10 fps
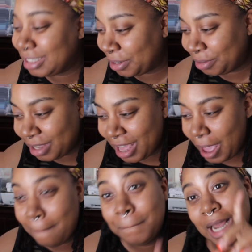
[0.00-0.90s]
So,
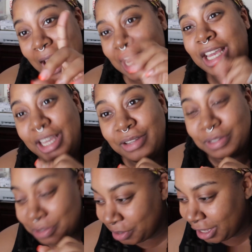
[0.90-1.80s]
but I did used
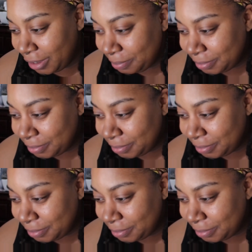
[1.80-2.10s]
to do that.